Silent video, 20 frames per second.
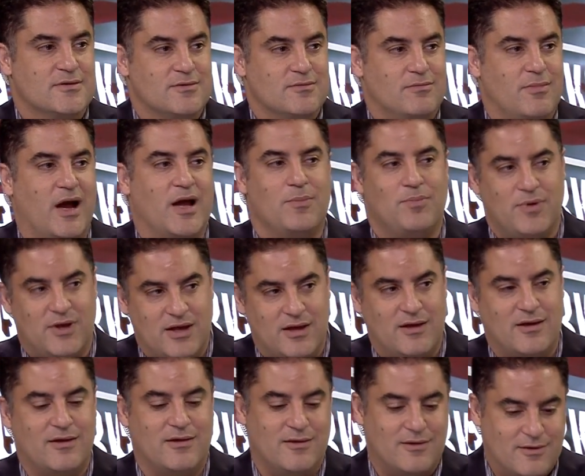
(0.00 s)
might
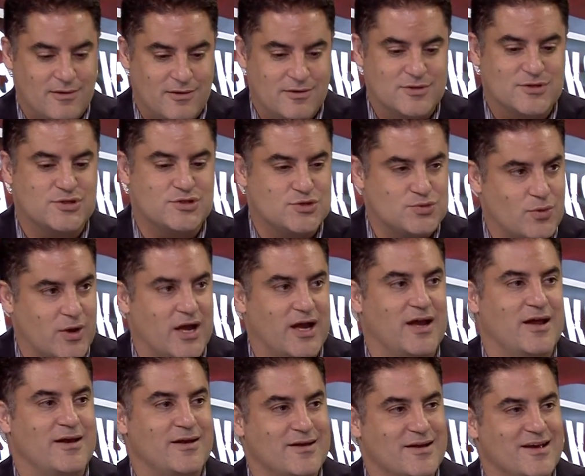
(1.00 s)
be
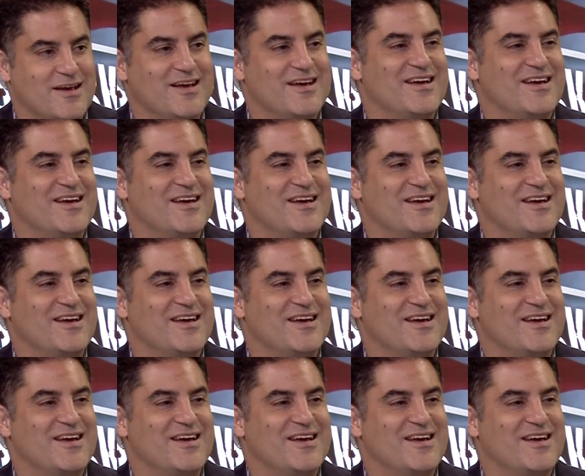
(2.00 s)
swayed